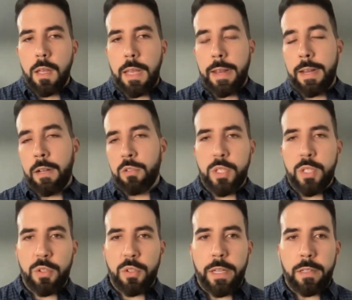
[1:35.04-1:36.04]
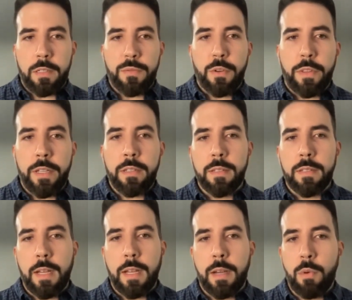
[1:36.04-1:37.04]
And I'll switch to English for this.
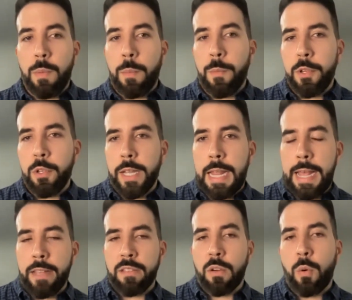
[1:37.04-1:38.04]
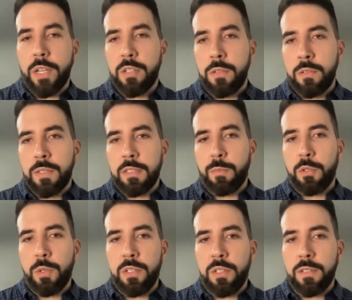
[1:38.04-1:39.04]
Remember, you can ask questions, as
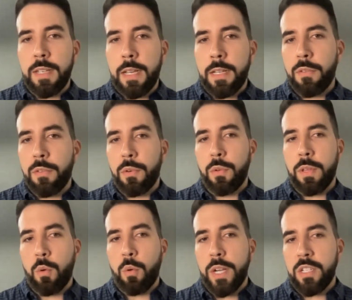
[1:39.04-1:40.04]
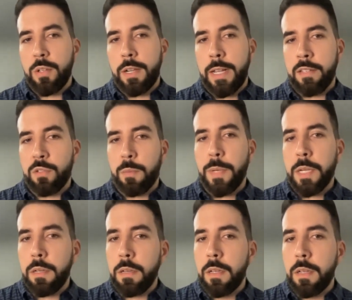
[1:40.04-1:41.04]
Patricia said, through the question and answer
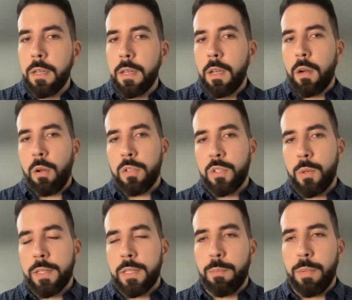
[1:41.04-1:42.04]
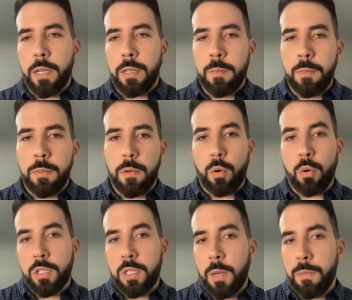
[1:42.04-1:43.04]
button, also at the bottom
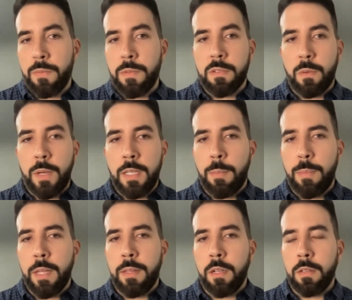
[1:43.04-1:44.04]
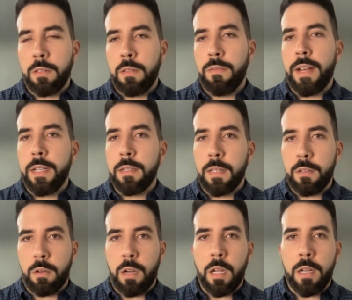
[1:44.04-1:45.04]
or top of the screen, depending on the device that
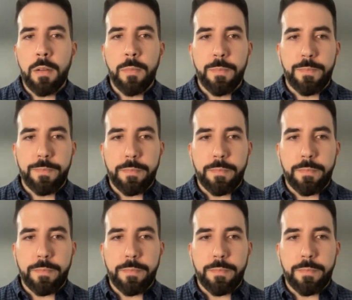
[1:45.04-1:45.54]
you're on.